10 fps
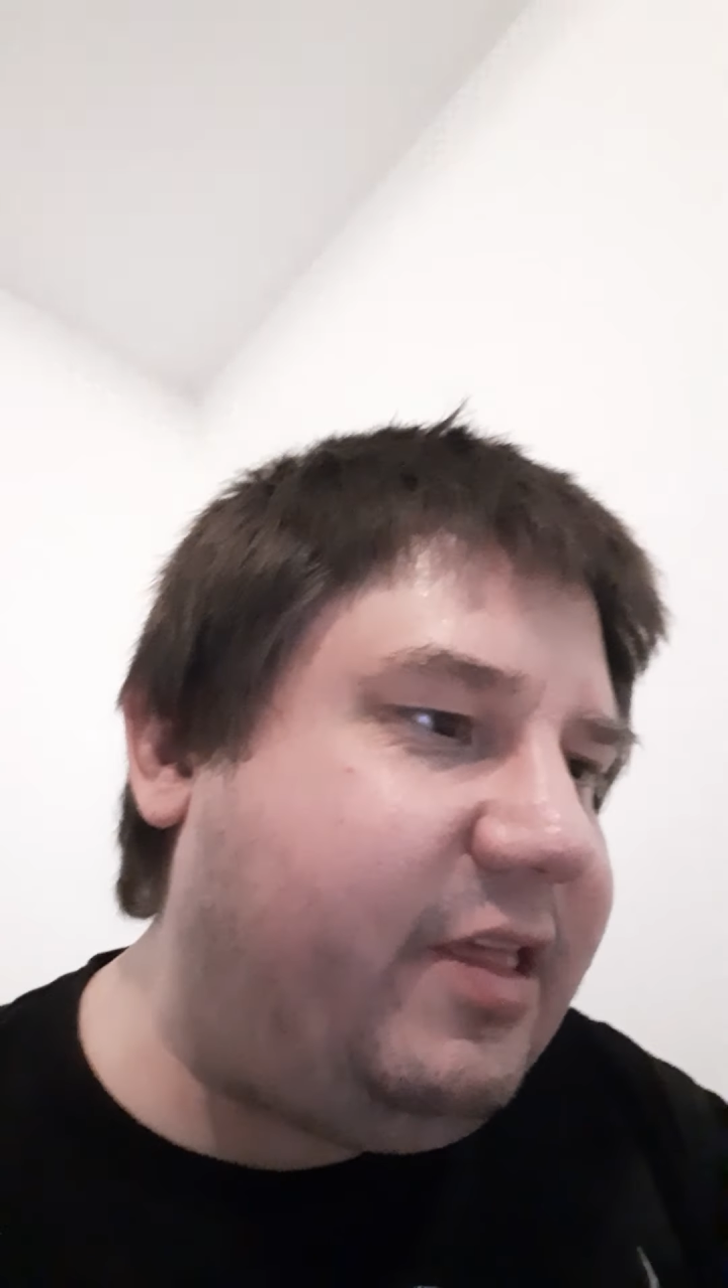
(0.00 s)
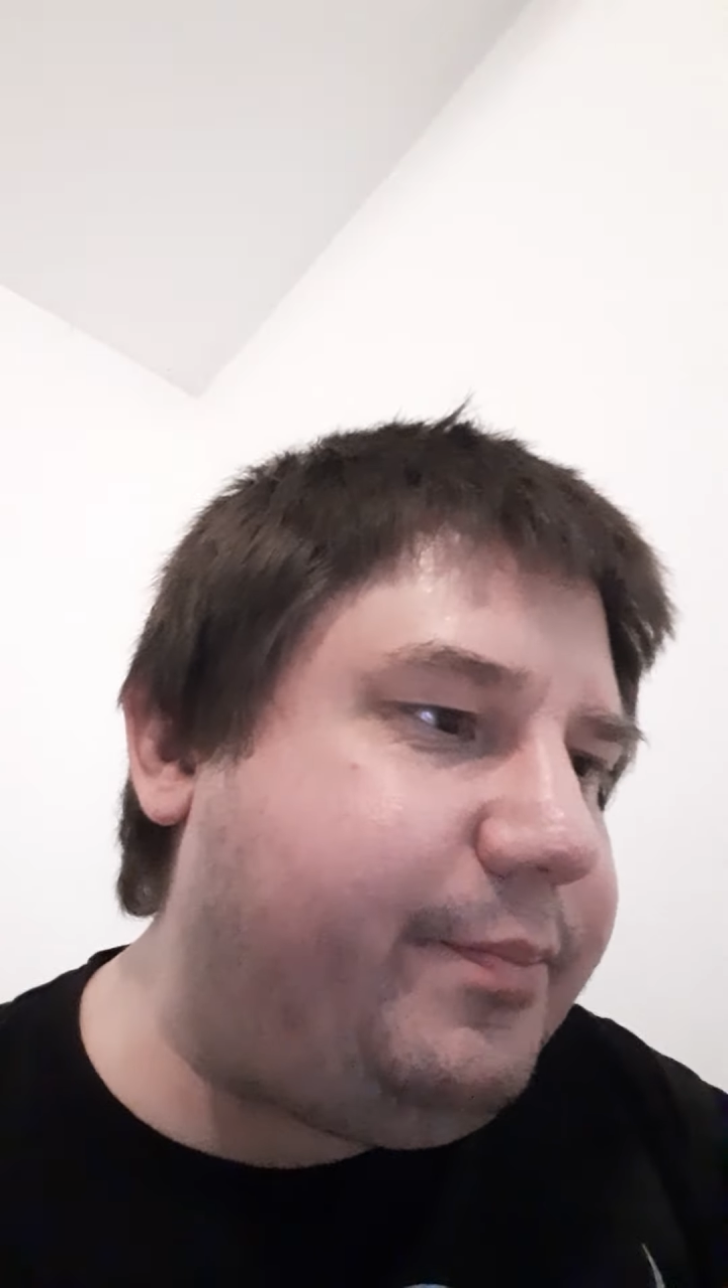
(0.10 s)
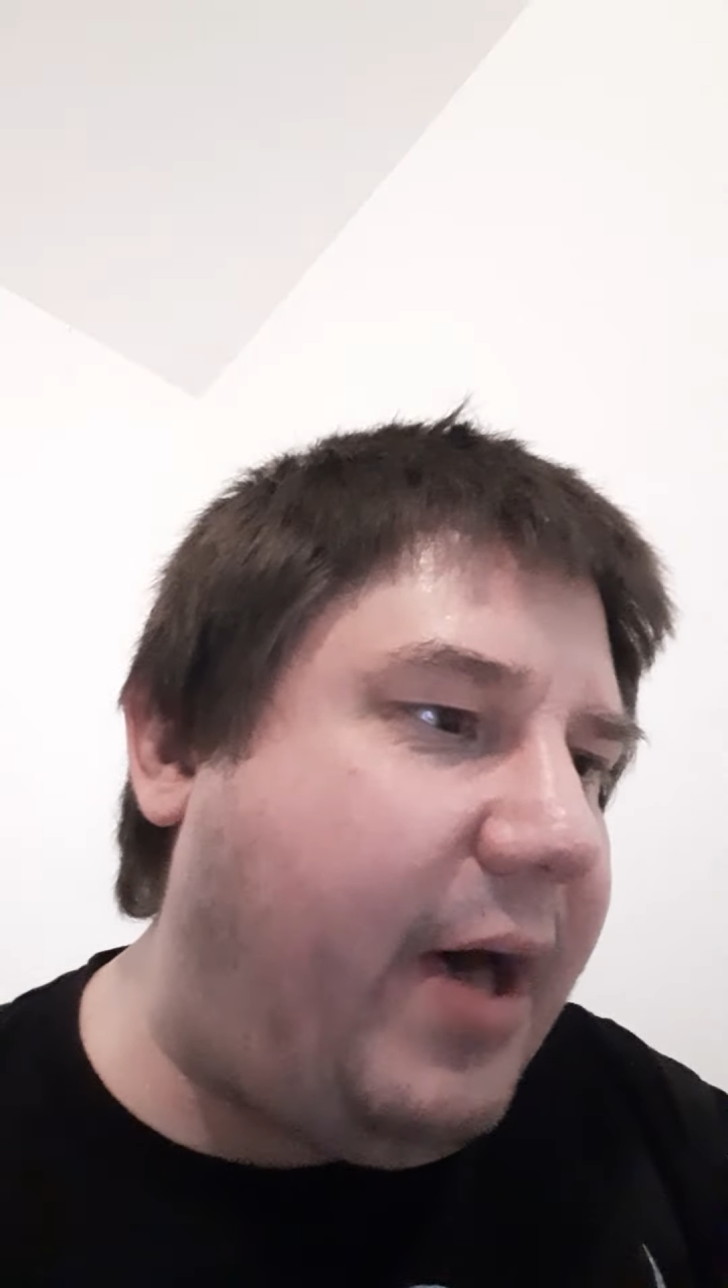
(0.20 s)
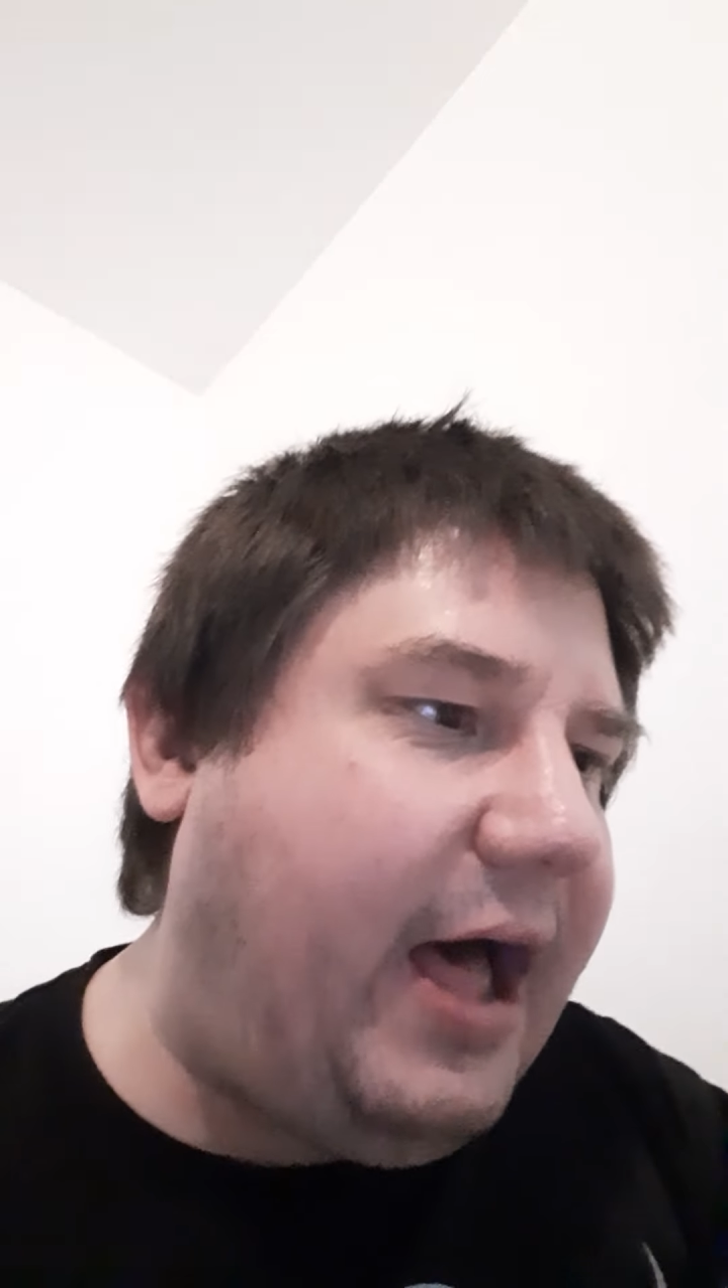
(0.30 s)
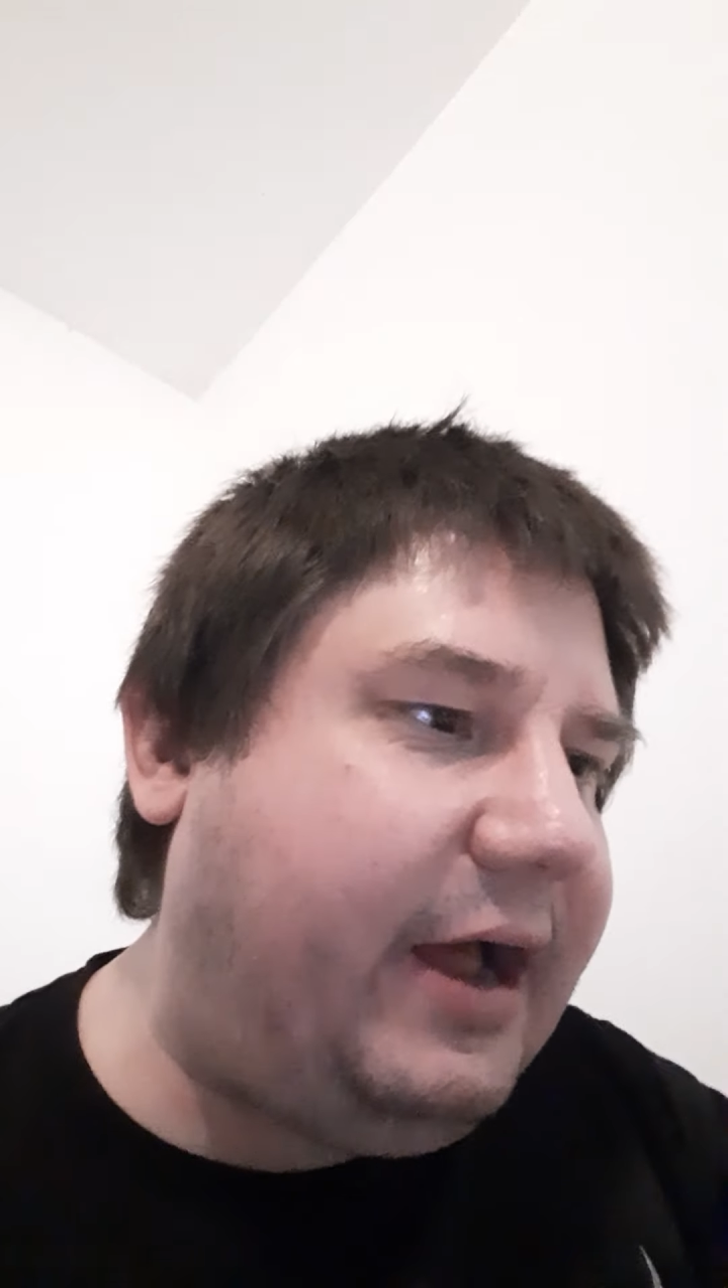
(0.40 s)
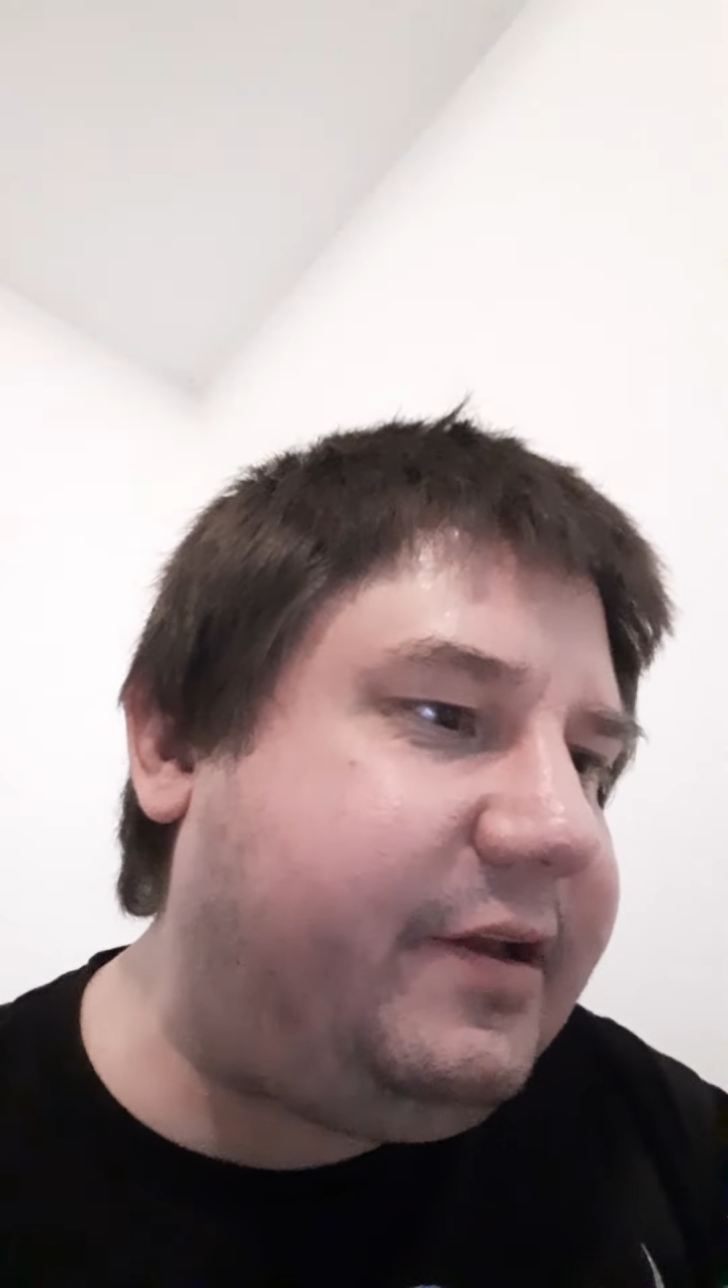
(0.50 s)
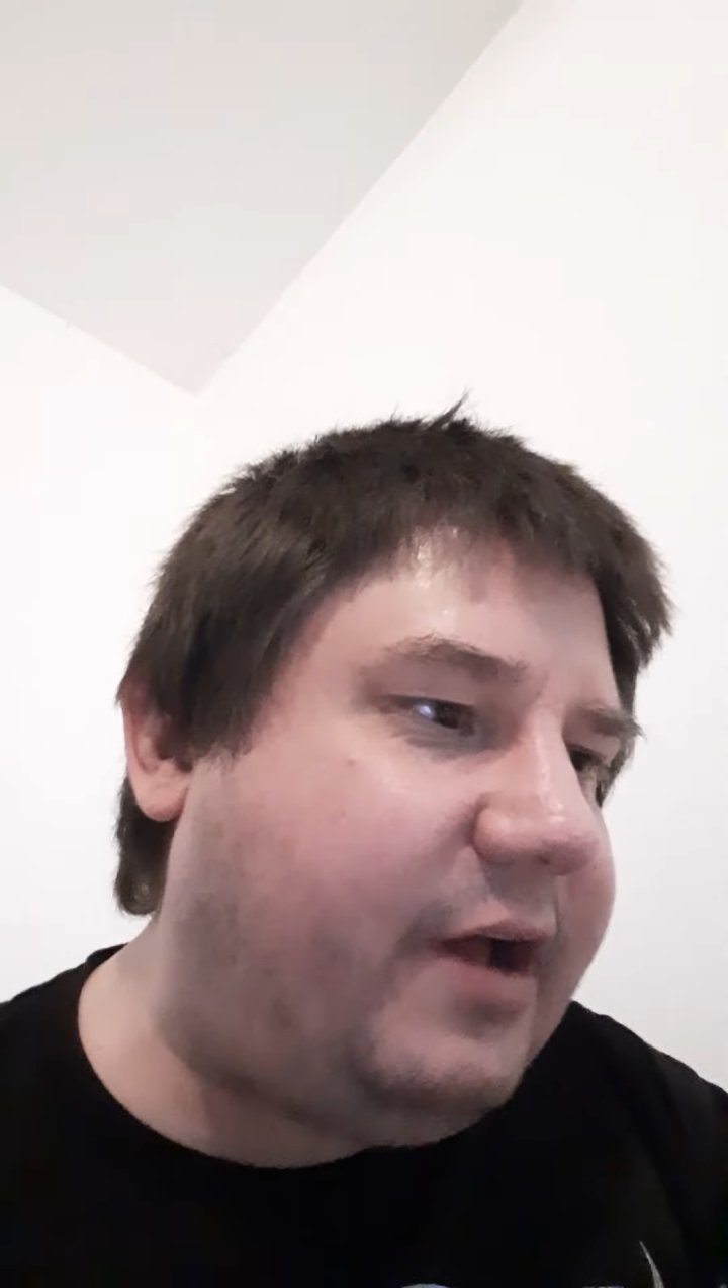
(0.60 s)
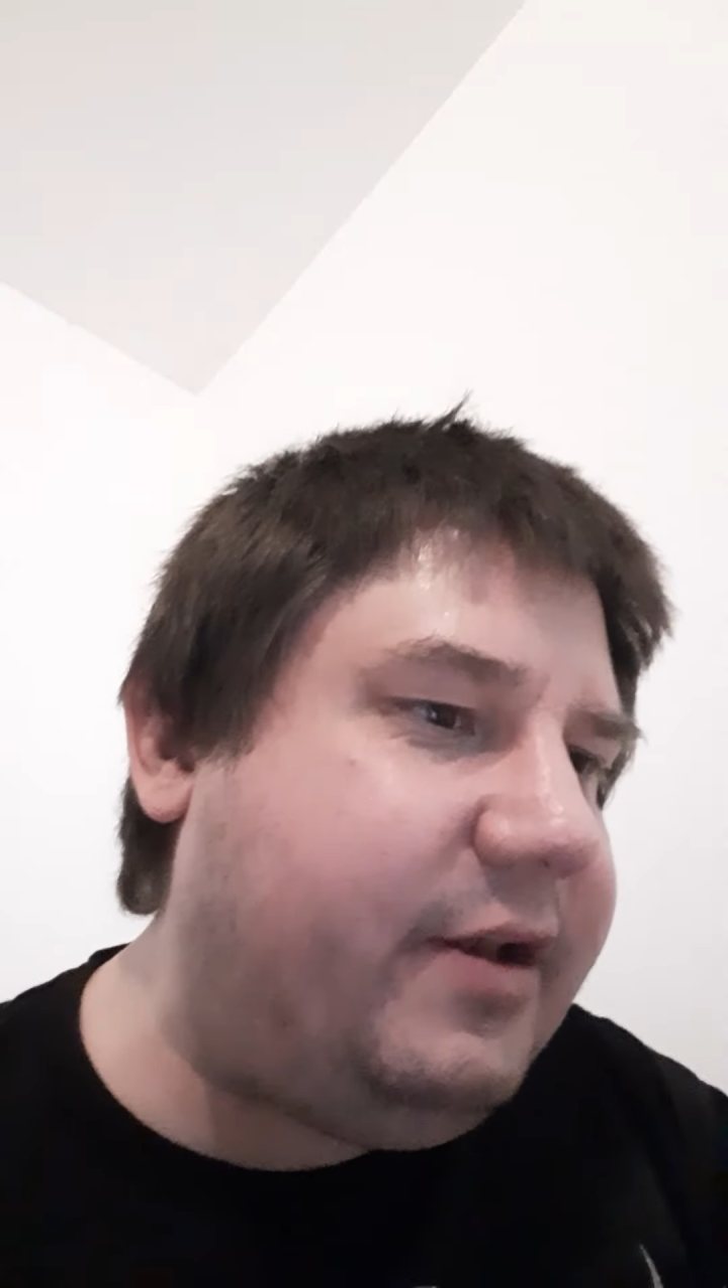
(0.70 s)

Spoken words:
of the box